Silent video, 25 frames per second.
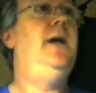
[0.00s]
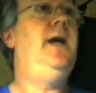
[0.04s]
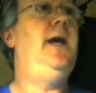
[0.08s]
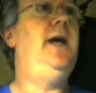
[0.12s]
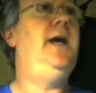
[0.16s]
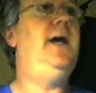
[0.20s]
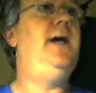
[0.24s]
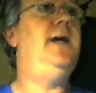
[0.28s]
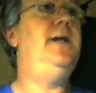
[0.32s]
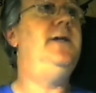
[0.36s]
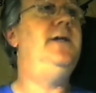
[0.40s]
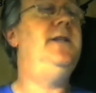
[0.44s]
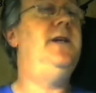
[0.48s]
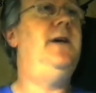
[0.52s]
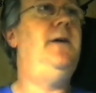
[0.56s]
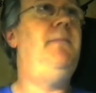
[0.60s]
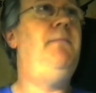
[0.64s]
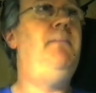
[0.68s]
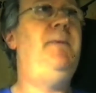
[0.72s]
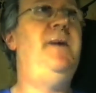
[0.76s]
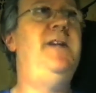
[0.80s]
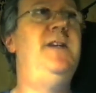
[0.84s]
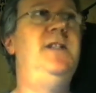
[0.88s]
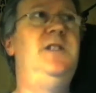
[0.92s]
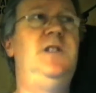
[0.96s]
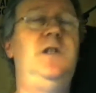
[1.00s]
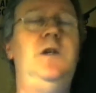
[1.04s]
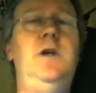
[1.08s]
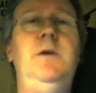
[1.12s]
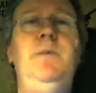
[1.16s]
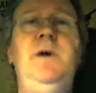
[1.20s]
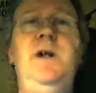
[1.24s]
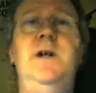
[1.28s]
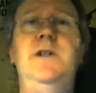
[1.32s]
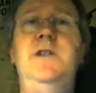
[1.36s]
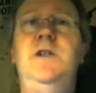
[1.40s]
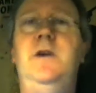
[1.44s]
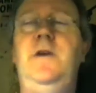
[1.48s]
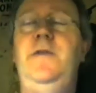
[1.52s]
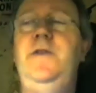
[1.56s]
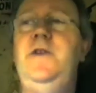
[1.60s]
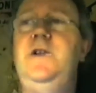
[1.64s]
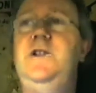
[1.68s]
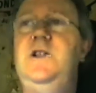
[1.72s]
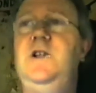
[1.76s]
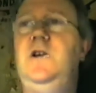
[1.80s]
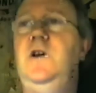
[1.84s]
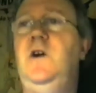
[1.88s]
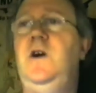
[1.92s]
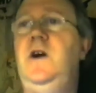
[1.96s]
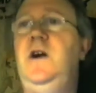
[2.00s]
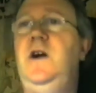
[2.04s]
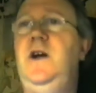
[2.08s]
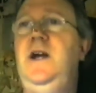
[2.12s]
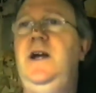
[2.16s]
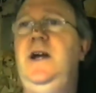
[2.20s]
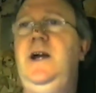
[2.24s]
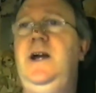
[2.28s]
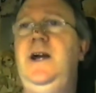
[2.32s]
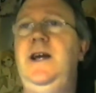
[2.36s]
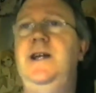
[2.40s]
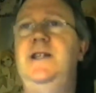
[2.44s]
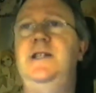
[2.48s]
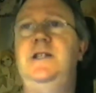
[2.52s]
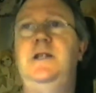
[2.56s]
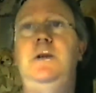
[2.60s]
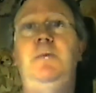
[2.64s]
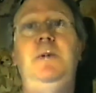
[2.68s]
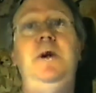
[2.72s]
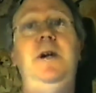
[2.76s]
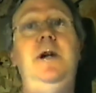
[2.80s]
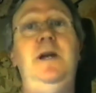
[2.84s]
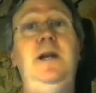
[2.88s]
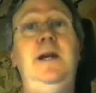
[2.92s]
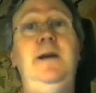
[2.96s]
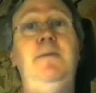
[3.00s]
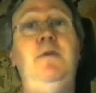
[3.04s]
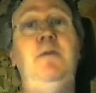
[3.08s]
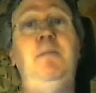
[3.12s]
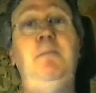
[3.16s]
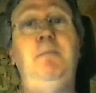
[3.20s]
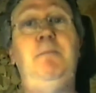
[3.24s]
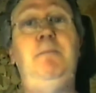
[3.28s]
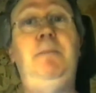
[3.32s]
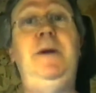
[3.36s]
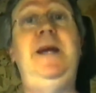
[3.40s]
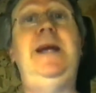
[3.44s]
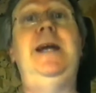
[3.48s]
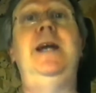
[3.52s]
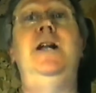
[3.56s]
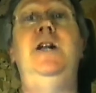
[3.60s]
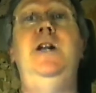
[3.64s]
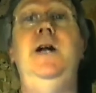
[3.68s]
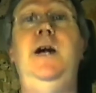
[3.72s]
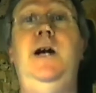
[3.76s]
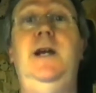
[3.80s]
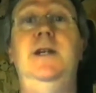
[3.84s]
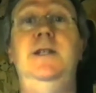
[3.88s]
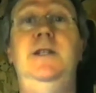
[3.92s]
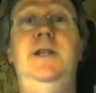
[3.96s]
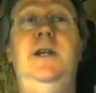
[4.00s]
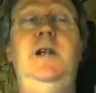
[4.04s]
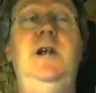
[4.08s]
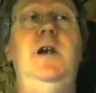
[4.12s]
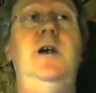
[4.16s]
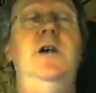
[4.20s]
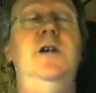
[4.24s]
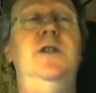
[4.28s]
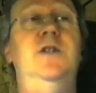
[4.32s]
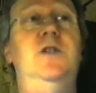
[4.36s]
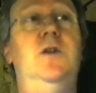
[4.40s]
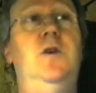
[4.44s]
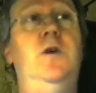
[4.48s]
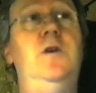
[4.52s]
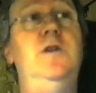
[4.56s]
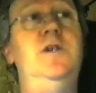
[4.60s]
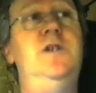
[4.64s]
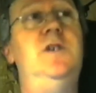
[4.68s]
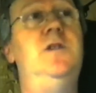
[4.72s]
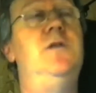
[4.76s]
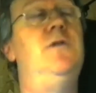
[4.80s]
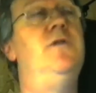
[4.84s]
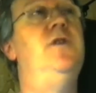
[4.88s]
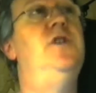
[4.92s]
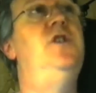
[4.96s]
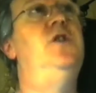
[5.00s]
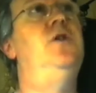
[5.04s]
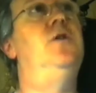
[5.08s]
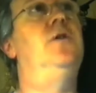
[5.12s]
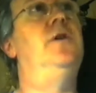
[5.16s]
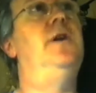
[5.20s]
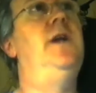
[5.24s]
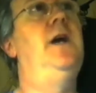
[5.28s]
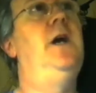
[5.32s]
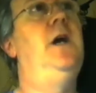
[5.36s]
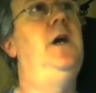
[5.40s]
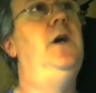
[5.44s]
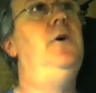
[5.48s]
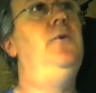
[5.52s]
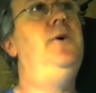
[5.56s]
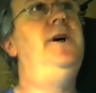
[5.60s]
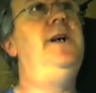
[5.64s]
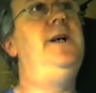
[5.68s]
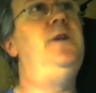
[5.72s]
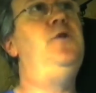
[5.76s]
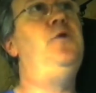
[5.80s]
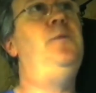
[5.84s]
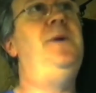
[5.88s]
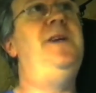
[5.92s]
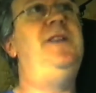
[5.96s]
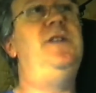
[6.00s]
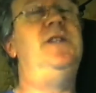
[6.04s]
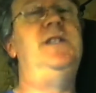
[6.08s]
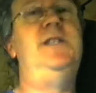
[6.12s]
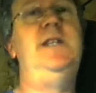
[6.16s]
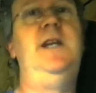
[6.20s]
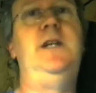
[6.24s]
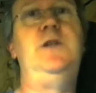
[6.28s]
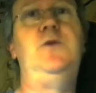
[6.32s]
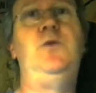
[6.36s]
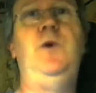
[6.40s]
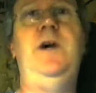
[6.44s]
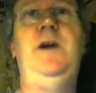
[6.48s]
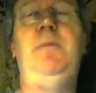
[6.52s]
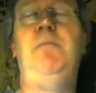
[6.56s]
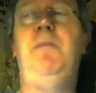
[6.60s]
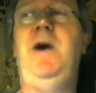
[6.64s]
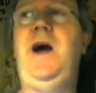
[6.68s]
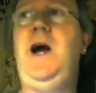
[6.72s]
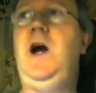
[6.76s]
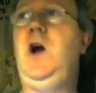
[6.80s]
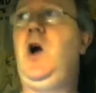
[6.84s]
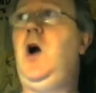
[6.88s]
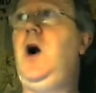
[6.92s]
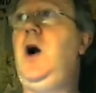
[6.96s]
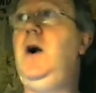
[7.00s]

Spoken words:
And but as time goes on, this guy gets to be an even bigger dick as it goes. Long story short, we get to about the 6-week mark.